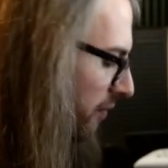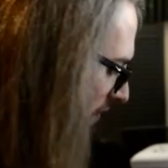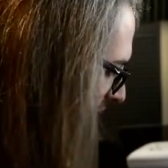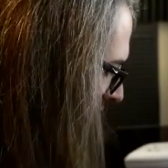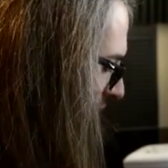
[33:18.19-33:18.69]

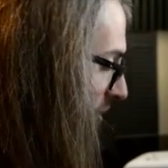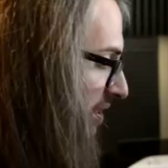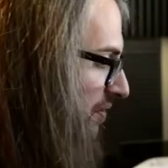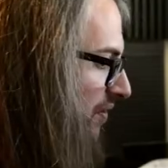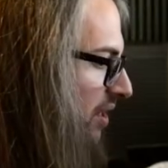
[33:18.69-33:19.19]
Video
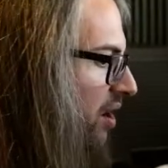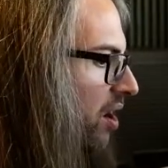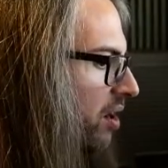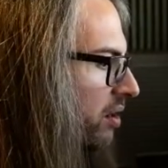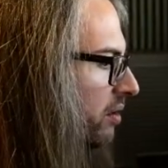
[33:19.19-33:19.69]
is
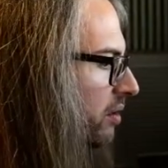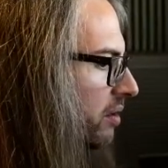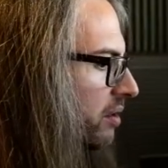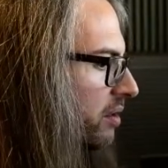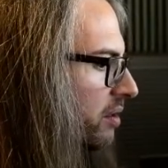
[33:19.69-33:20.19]
VR,
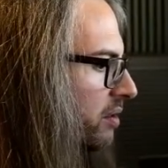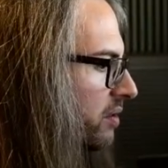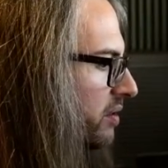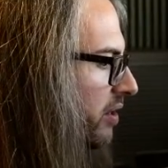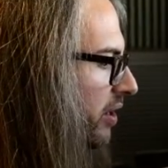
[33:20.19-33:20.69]

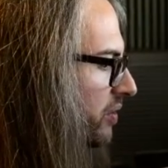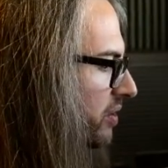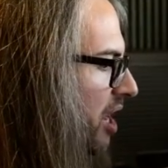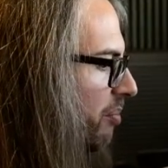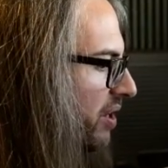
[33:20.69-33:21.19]

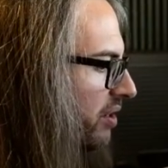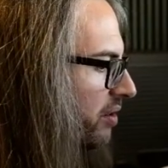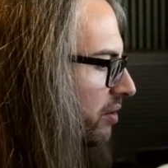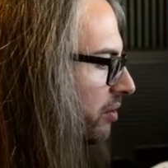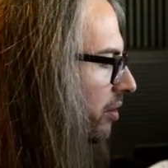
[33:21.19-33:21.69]

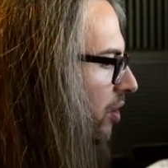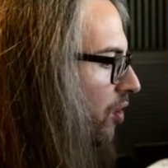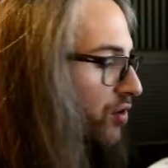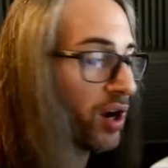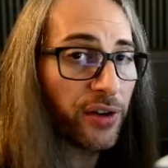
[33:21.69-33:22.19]
stereoscopic,
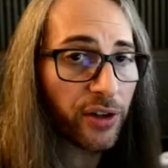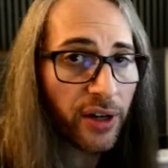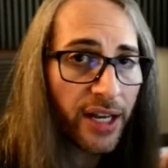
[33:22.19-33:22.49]
over under.